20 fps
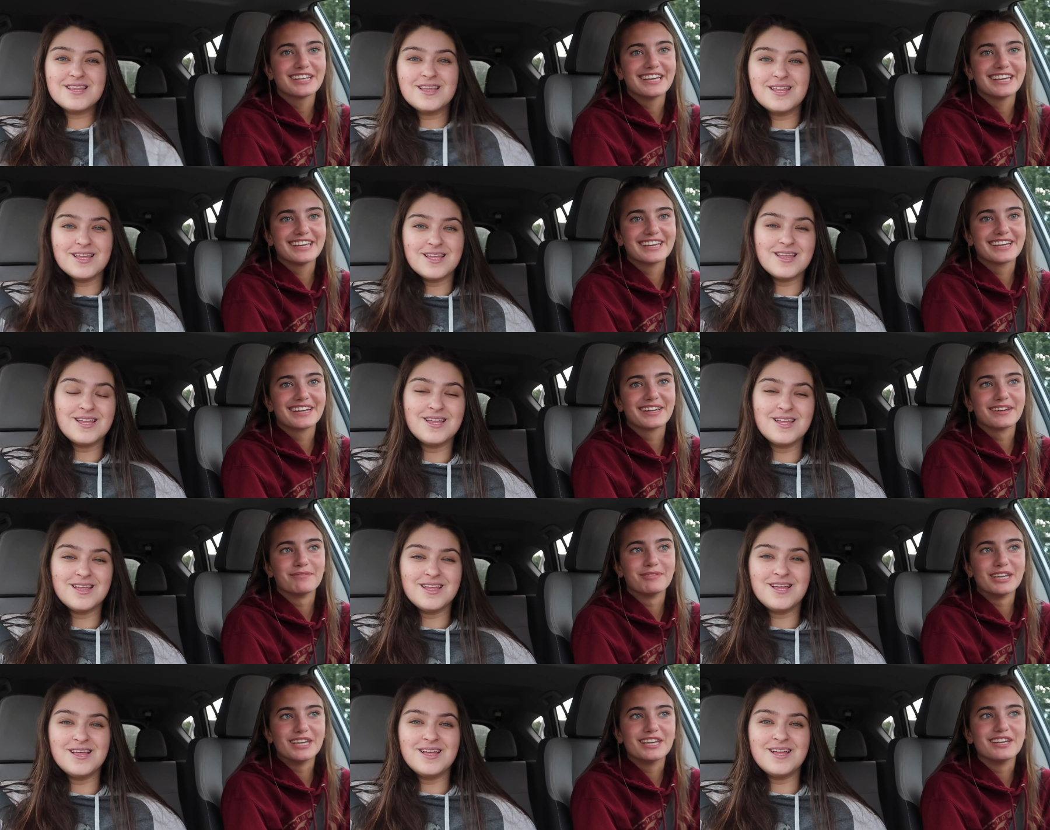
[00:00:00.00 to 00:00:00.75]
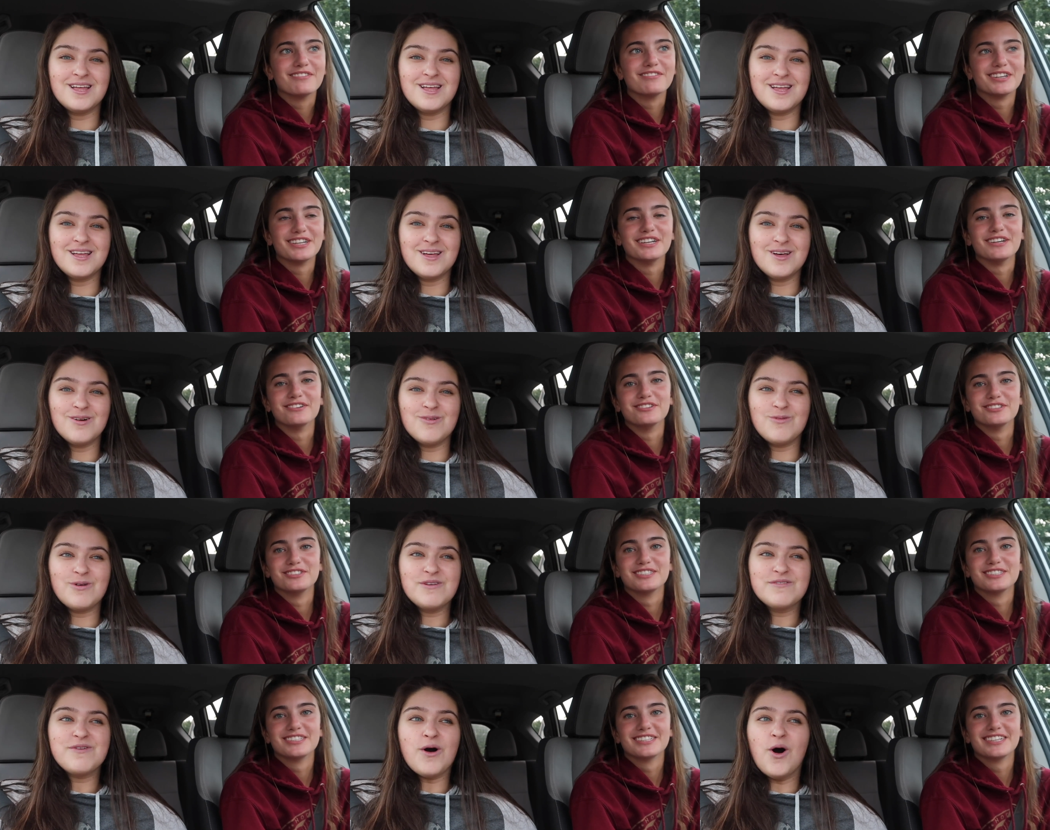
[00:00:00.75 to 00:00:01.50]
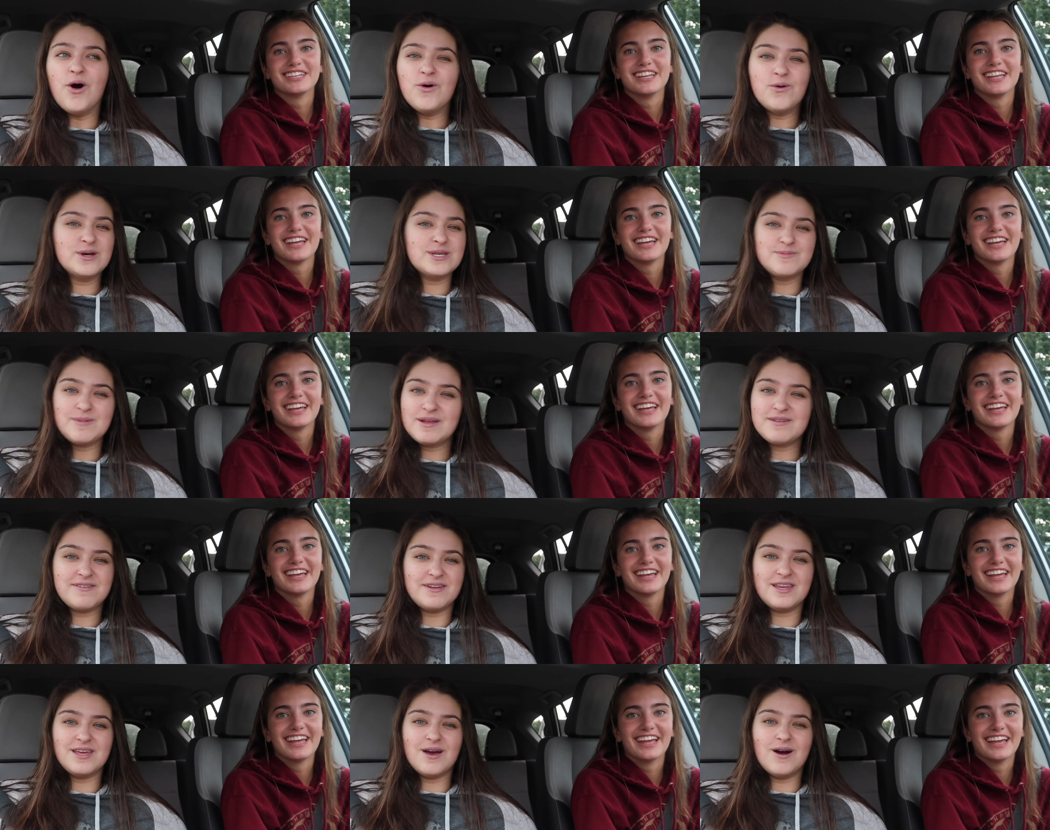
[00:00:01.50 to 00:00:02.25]
Speaker 1: like making videos. We've always
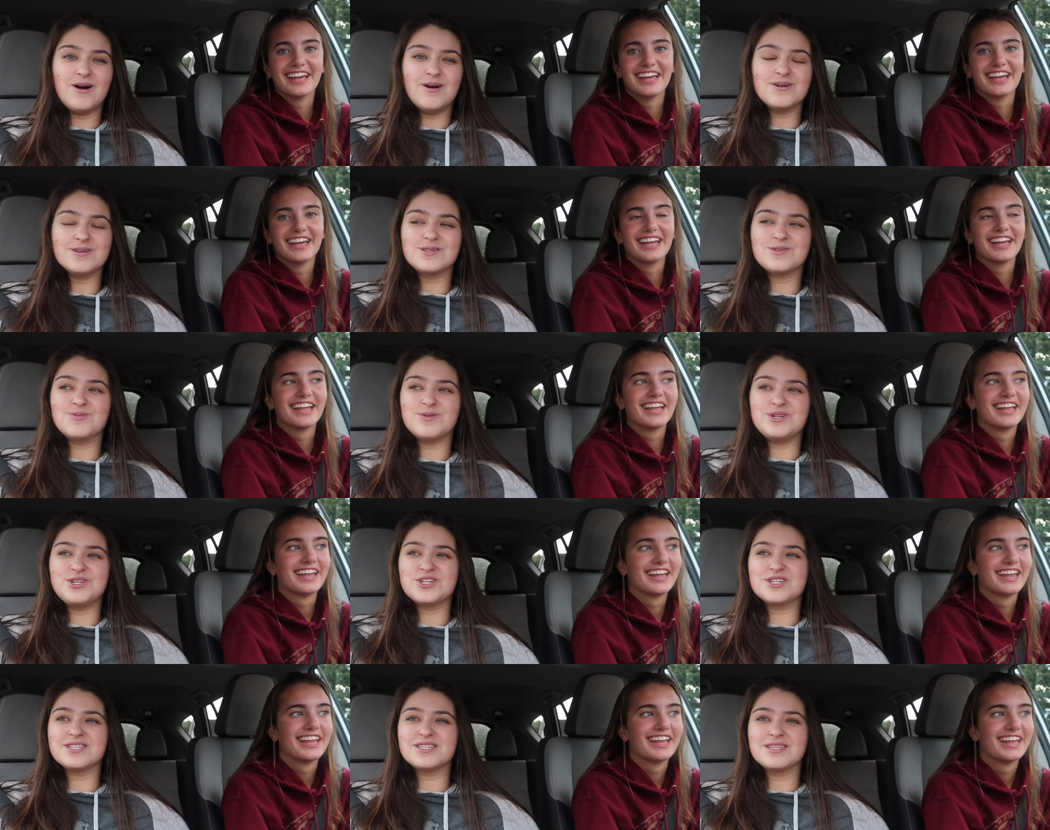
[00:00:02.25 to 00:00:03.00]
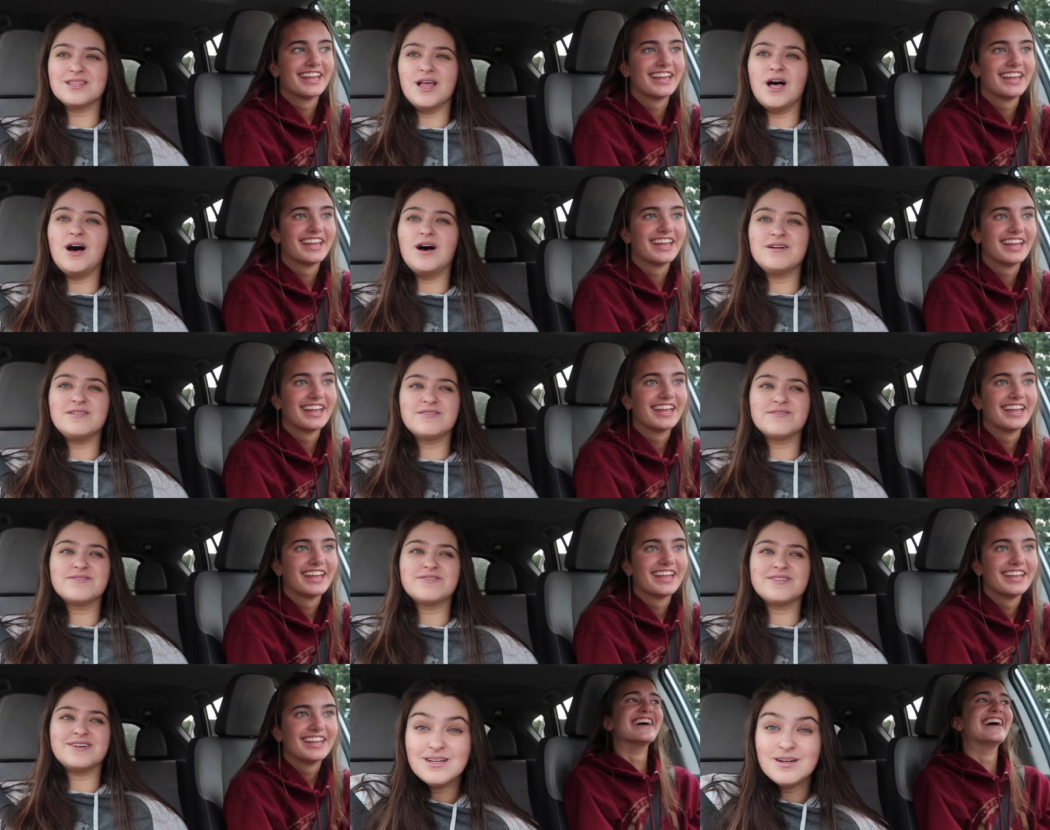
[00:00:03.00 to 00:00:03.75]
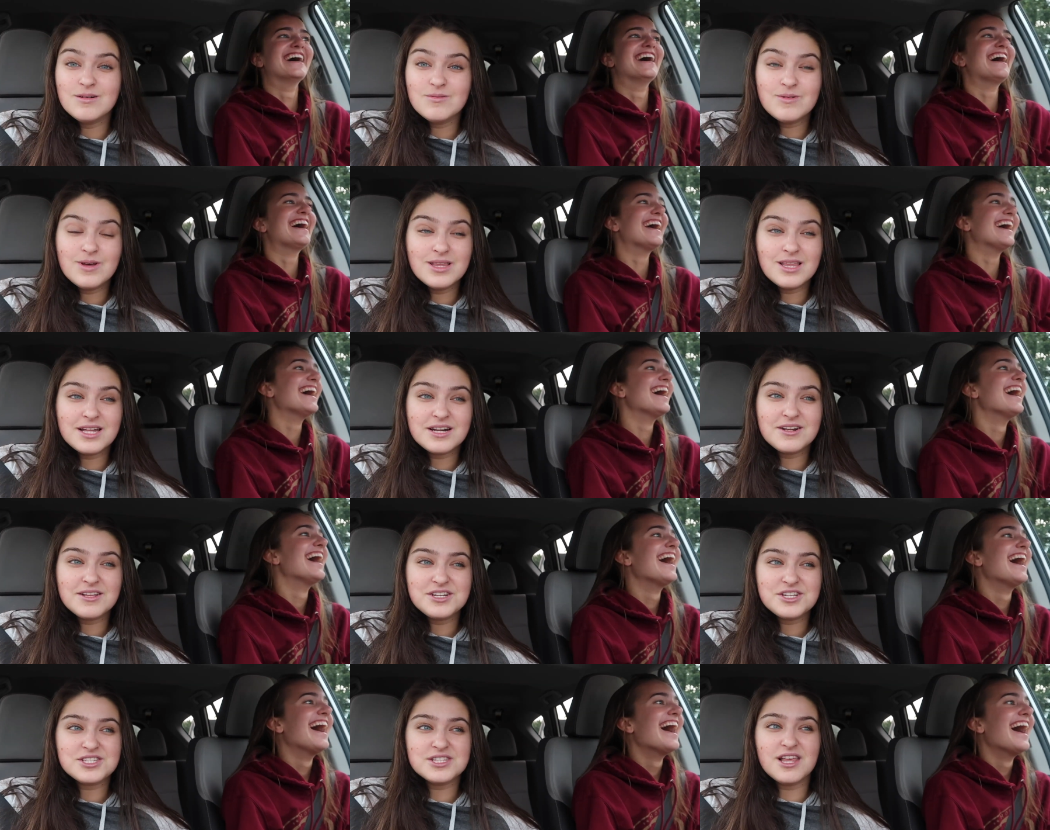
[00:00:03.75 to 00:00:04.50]
made videos. We just love, we
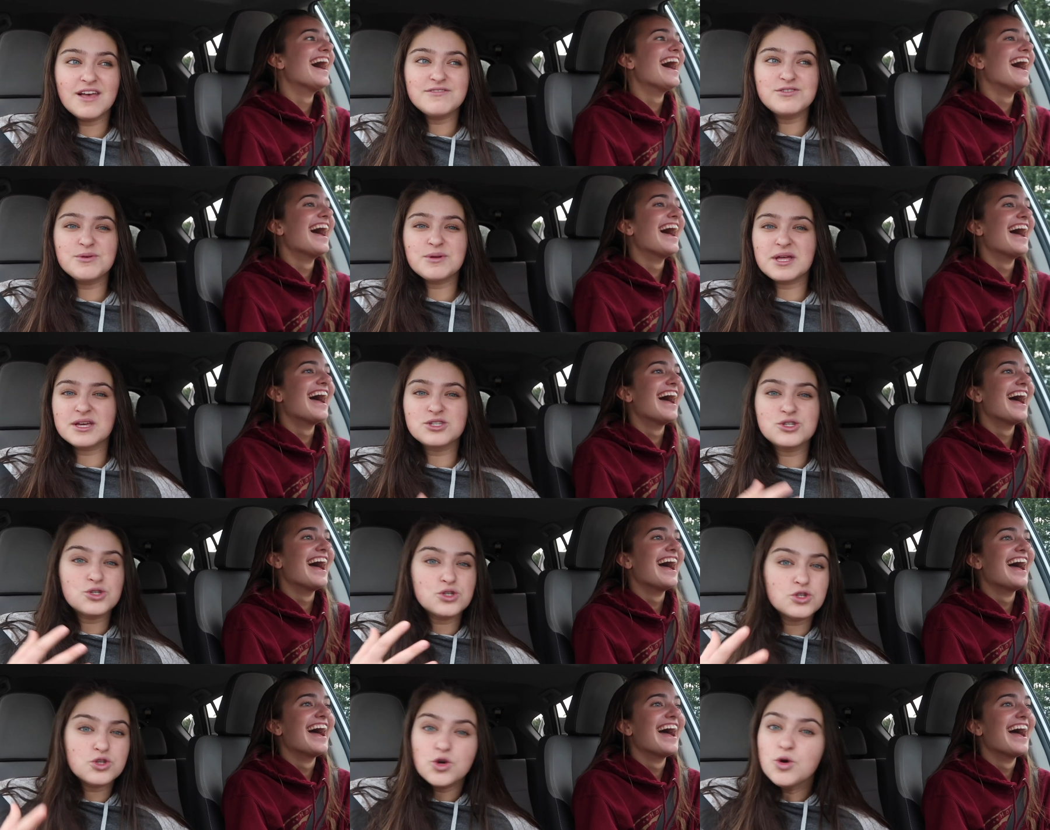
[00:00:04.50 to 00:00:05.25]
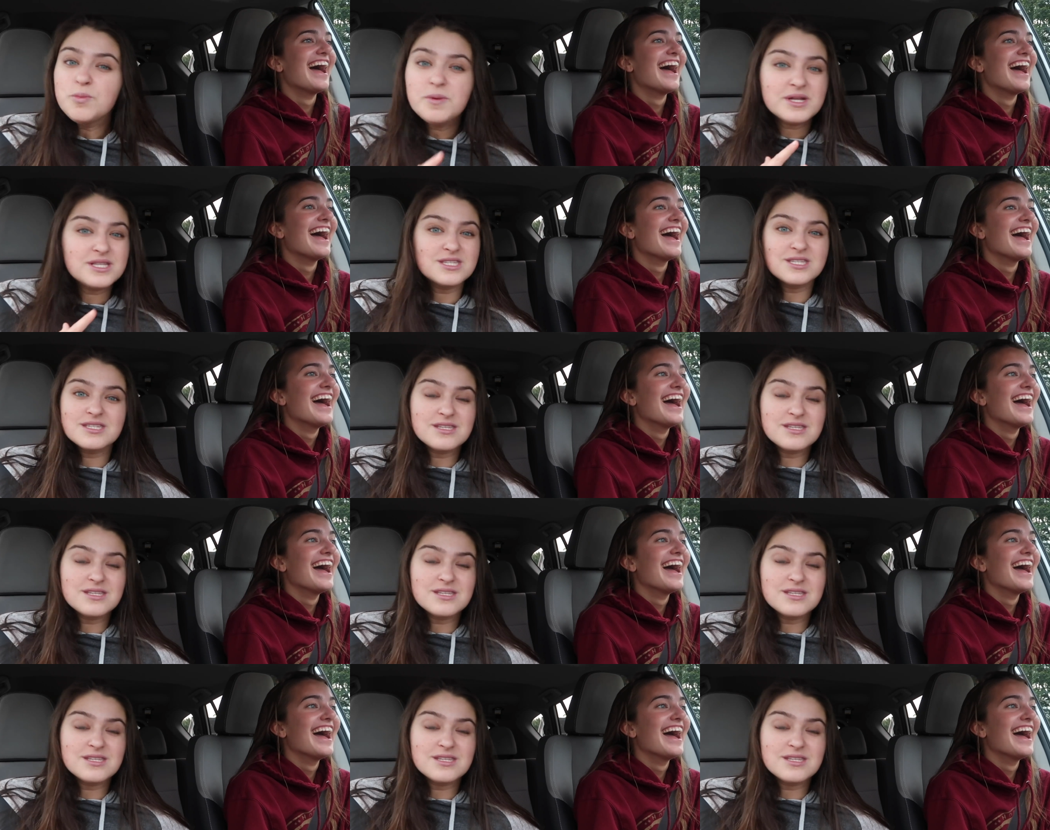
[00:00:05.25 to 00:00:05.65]
literally just love doing like stupid